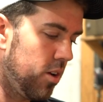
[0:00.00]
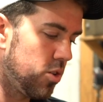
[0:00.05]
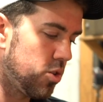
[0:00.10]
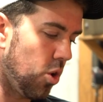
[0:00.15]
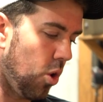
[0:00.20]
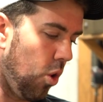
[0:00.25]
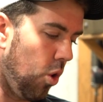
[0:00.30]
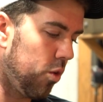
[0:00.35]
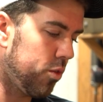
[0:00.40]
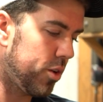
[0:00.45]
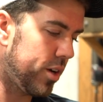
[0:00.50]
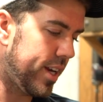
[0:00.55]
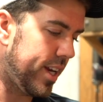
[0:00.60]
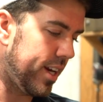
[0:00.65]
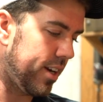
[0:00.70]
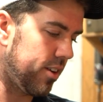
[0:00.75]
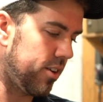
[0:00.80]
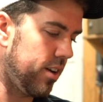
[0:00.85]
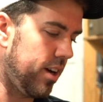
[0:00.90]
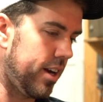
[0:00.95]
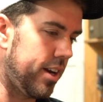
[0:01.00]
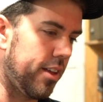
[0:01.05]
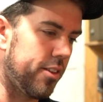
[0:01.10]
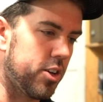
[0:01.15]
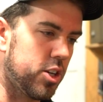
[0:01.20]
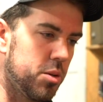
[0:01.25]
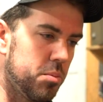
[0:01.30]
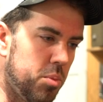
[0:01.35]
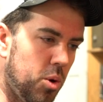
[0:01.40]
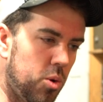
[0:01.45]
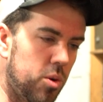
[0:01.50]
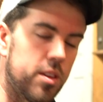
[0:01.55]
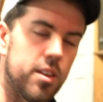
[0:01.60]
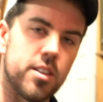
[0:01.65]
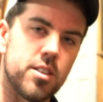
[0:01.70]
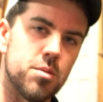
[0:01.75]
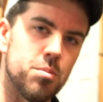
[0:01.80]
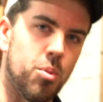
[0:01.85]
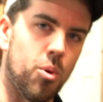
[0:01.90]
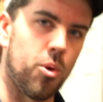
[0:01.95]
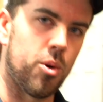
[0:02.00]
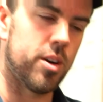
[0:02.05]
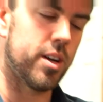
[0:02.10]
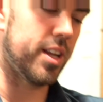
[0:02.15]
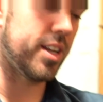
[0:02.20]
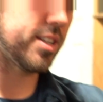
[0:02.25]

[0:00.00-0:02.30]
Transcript: So over here, another component that's important